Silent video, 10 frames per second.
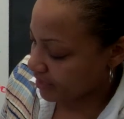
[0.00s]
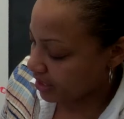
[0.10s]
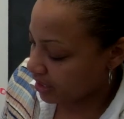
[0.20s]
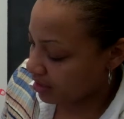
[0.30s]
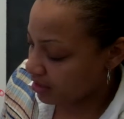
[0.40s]

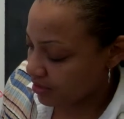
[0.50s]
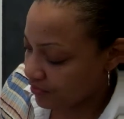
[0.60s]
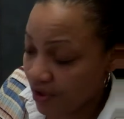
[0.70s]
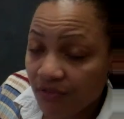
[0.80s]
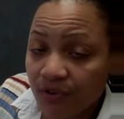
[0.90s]
He also
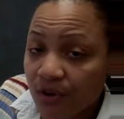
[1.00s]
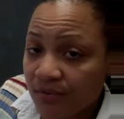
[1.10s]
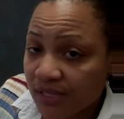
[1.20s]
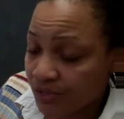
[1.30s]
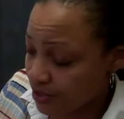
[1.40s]
fought for
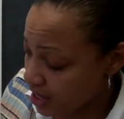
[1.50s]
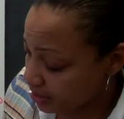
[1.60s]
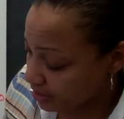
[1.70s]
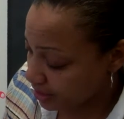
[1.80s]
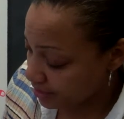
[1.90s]

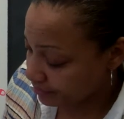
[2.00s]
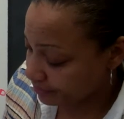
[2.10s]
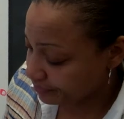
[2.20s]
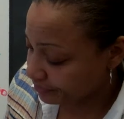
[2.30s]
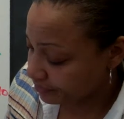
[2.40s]
homosexuality
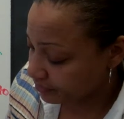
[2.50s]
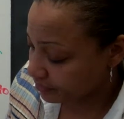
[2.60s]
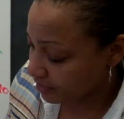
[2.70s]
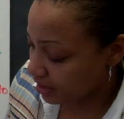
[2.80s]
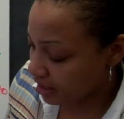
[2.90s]

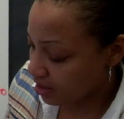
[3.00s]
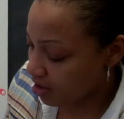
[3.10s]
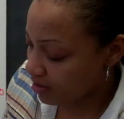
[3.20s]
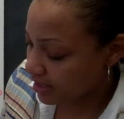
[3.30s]
in all